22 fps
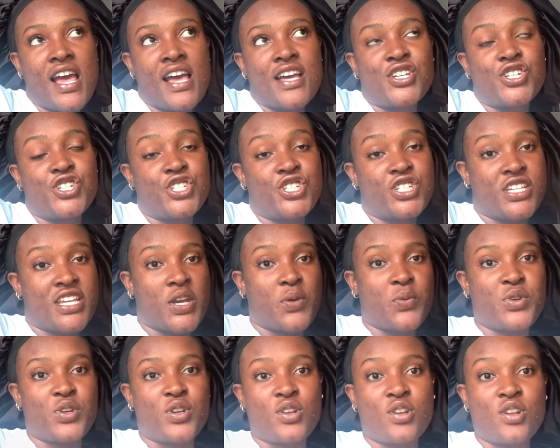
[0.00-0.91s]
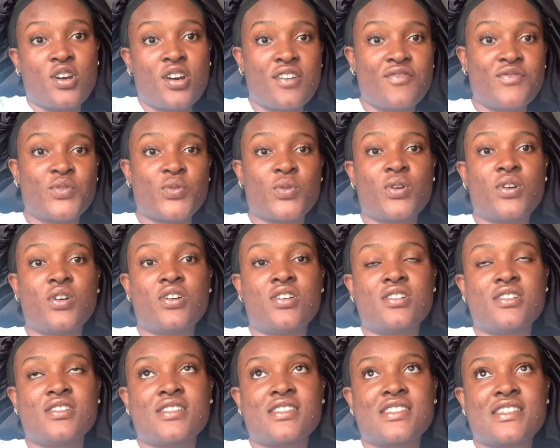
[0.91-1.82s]
share with your loved
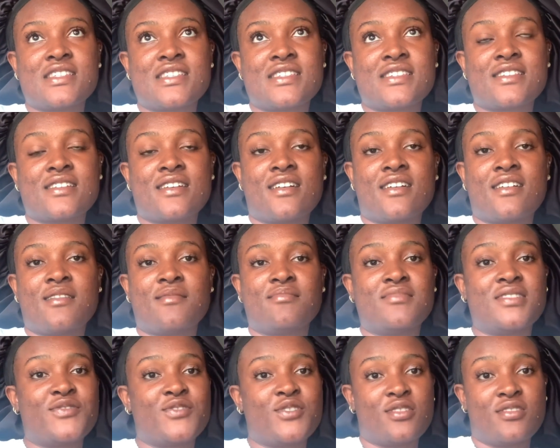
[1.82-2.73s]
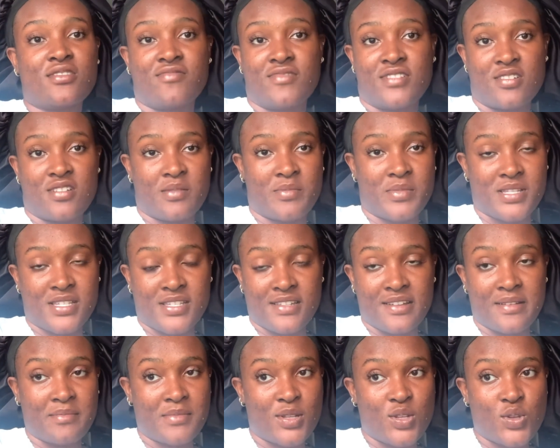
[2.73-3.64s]
ones, leave your lovely comments
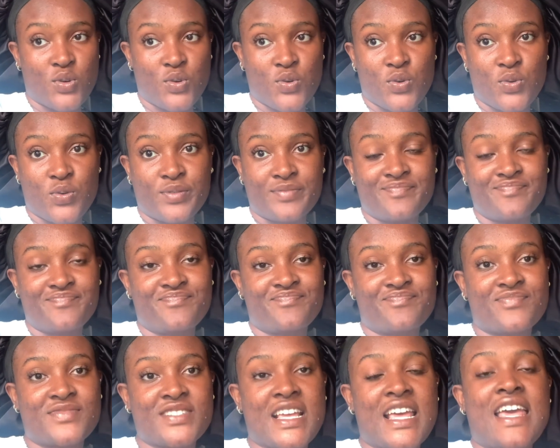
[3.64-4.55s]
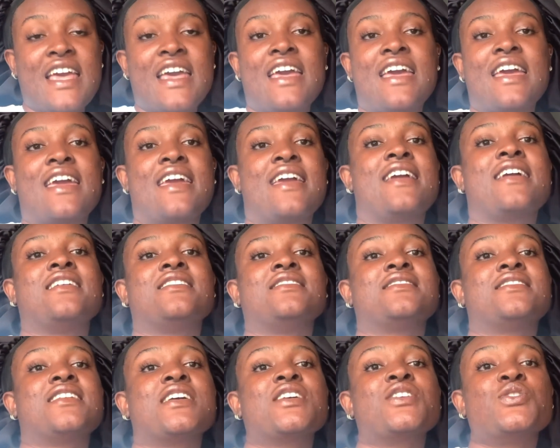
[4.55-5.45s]
down below,
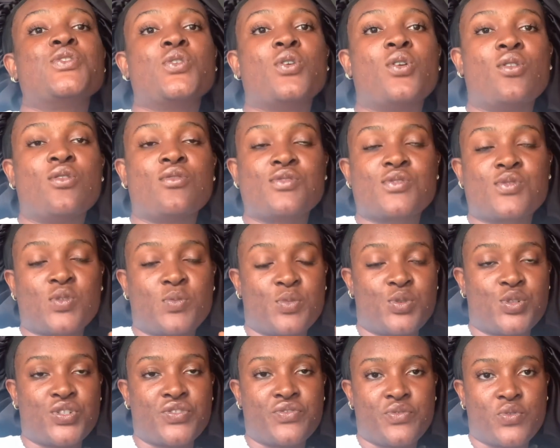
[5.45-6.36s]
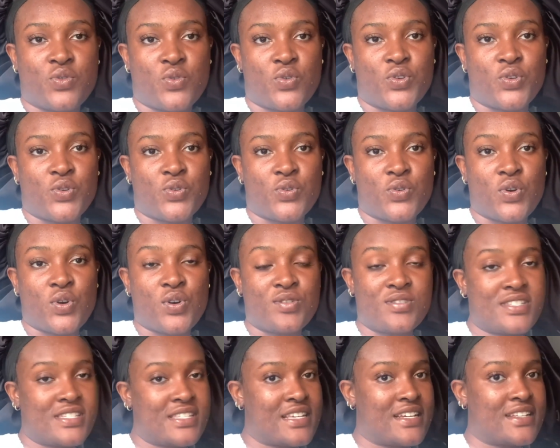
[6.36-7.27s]
and thank you all so much for your
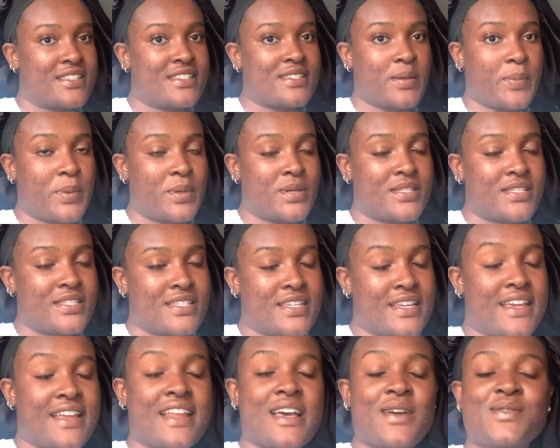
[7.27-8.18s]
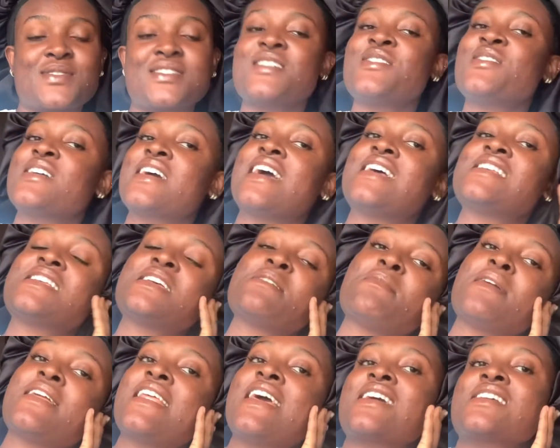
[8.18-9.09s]
constant support, and I'll see you guys in
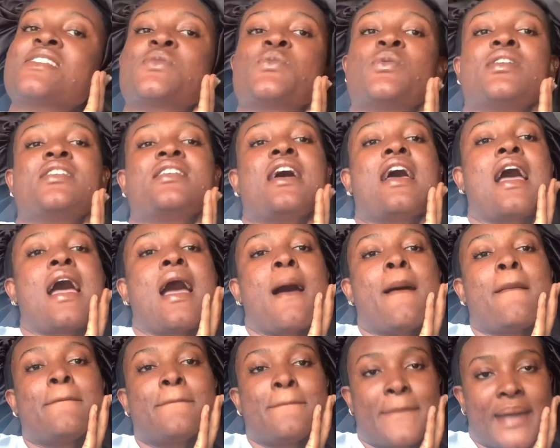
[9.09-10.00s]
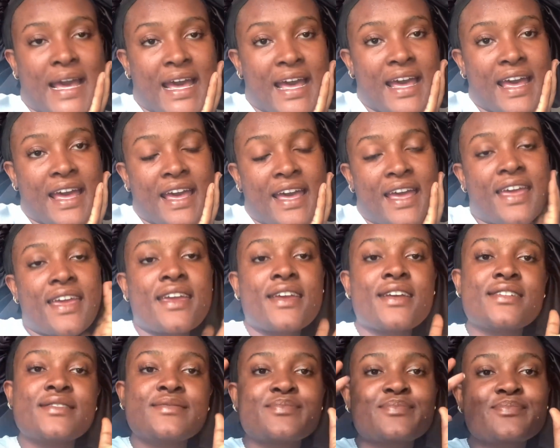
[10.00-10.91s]
my next one.
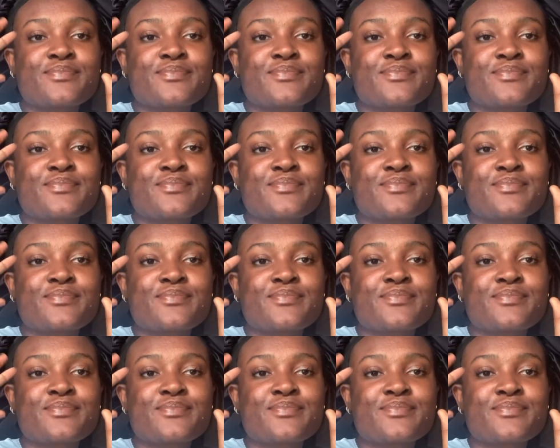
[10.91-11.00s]
Bye.